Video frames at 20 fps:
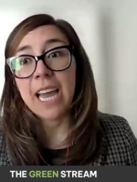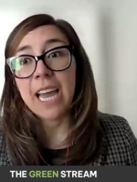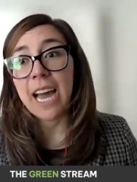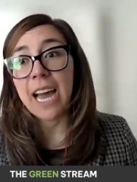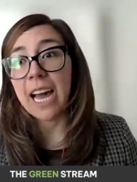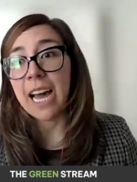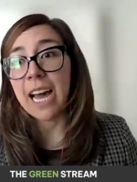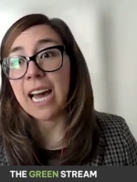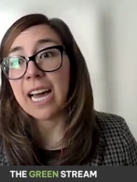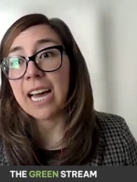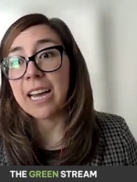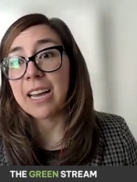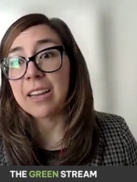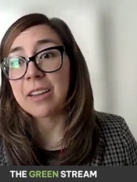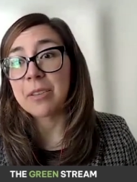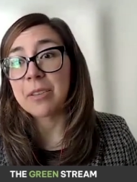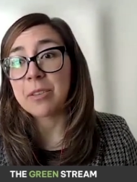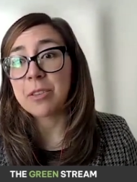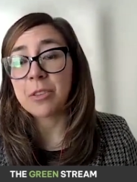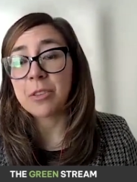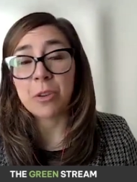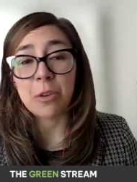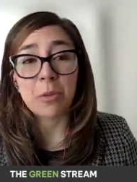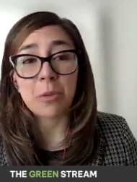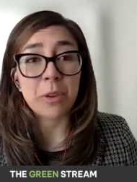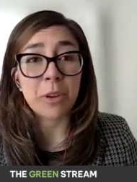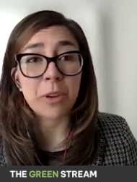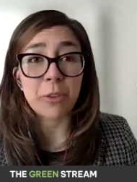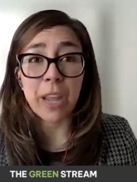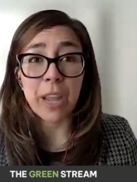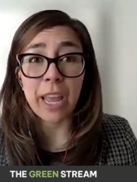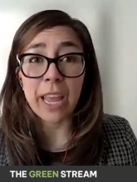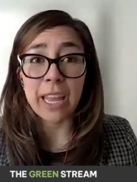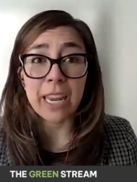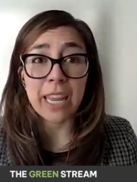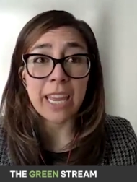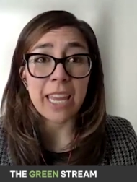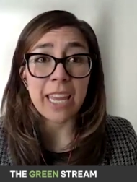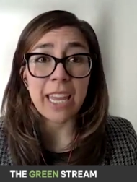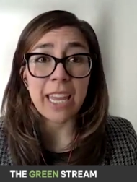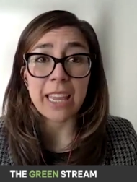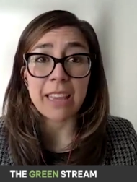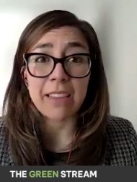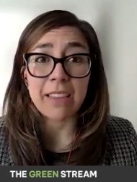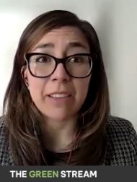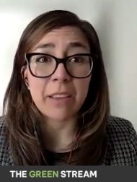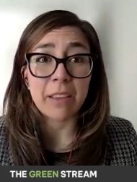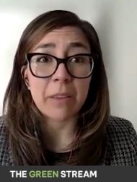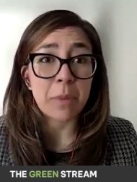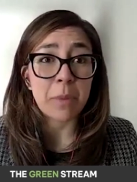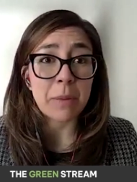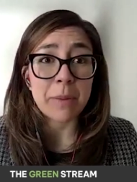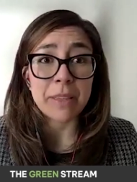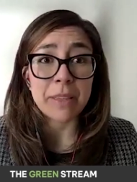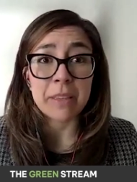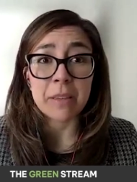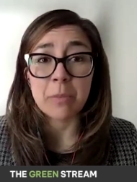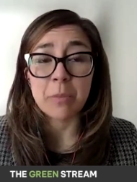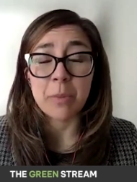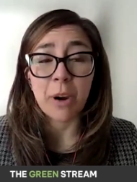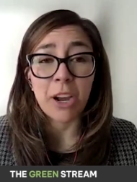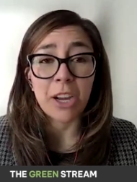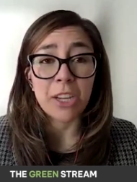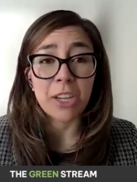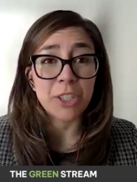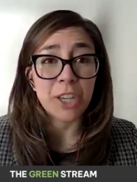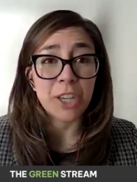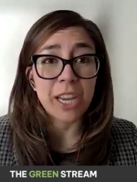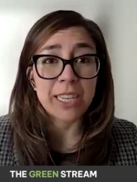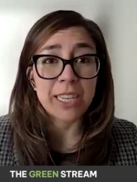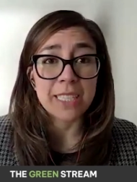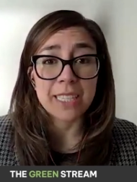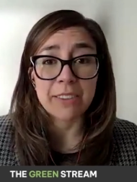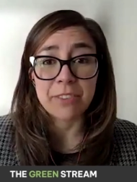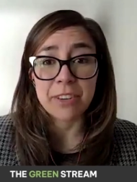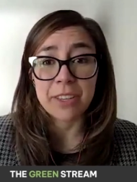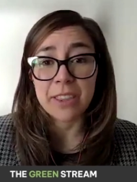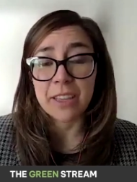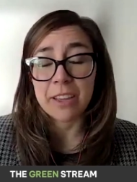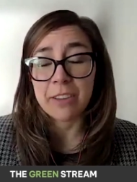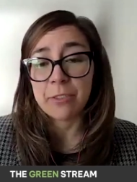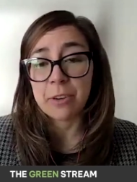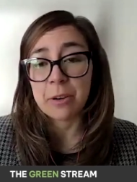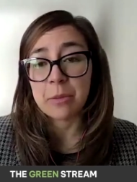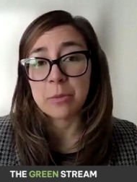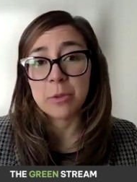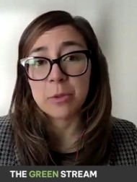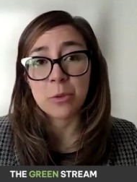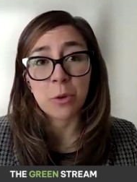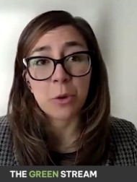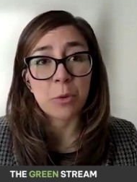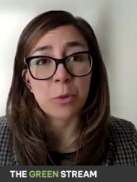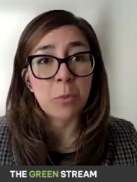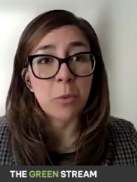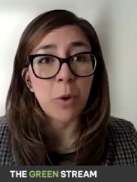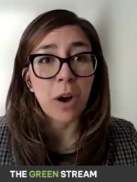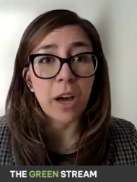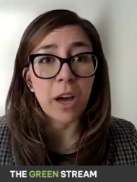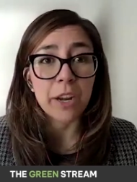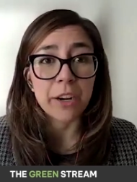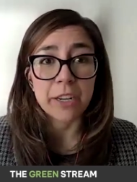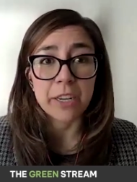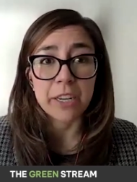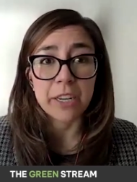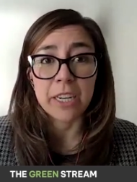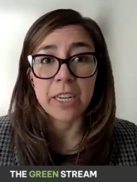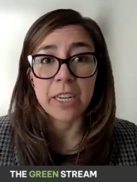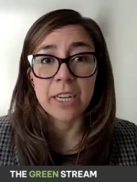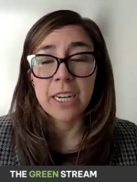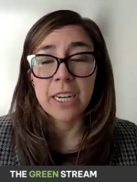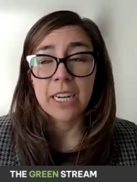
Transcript: uh, you know, creating and implementing projects, everything from stormwater,